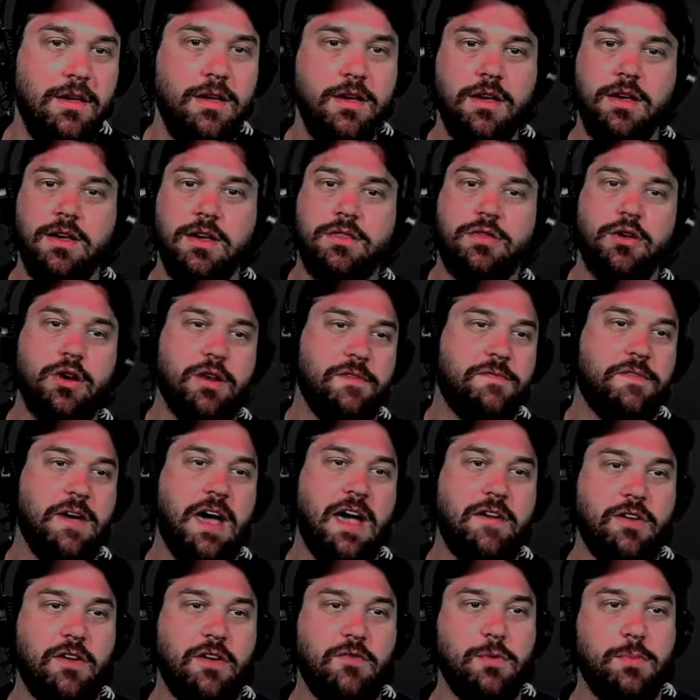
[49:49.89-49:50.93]

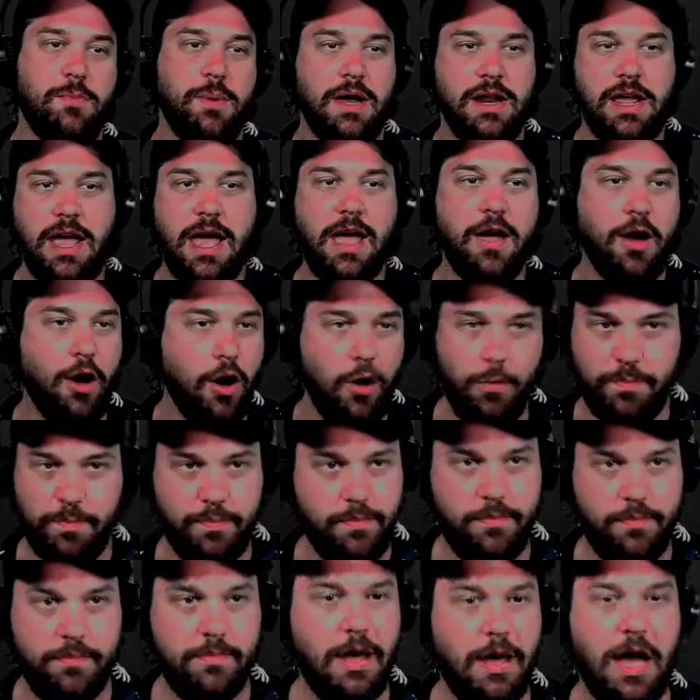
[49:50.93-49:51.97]
35, everybody. I hope
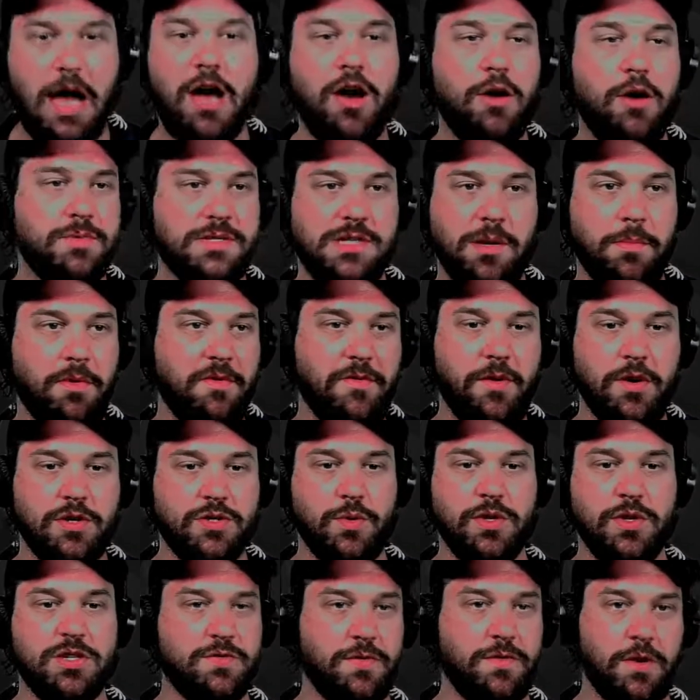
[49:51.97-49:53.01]
I hope some of our
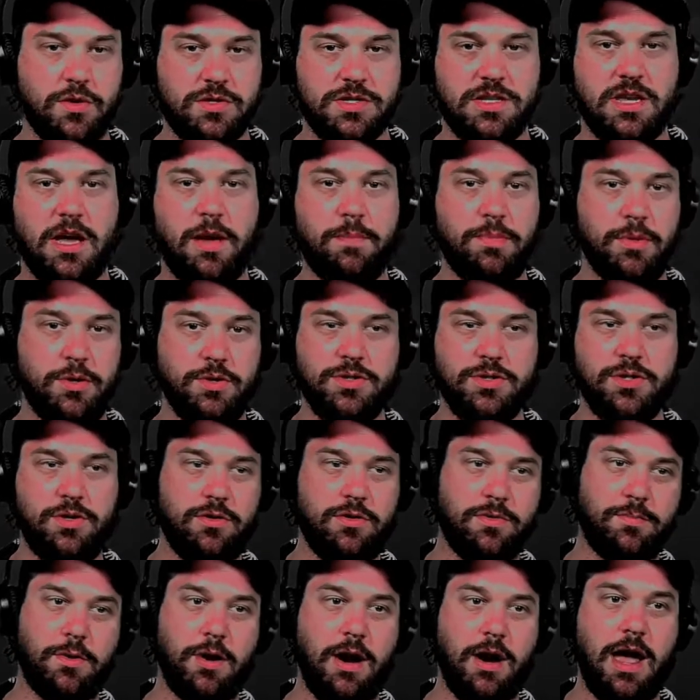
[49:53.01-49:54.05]
Twitch folks got Bluetooth.
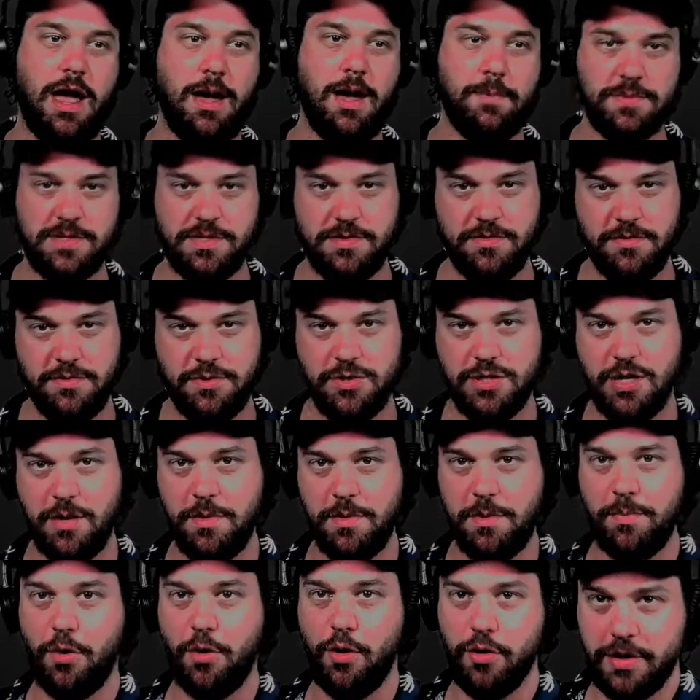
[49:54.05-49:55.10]
Perhaps Jimmy
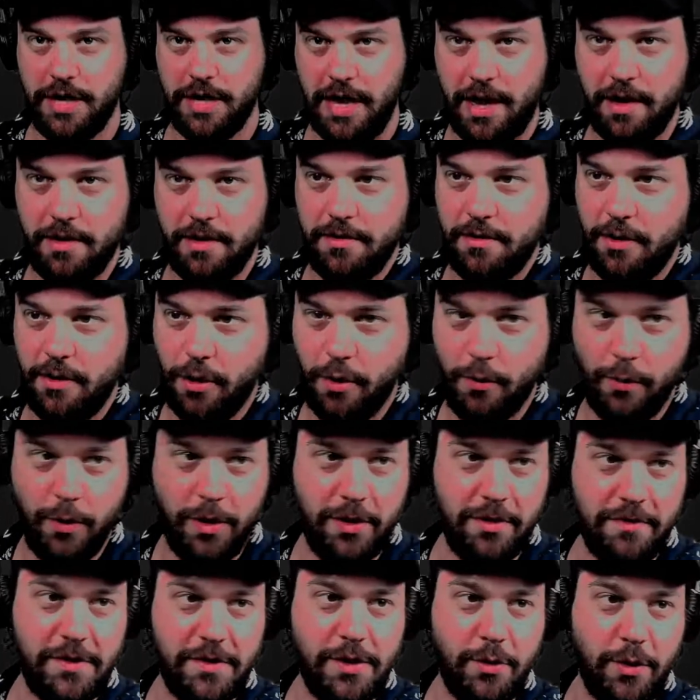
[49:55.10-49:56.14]
Polecat, our
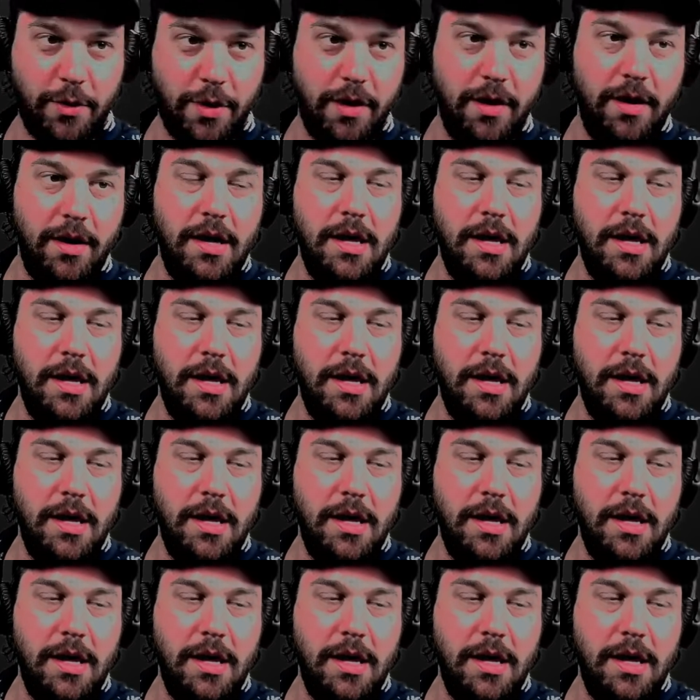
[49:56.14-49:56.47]
one viewer.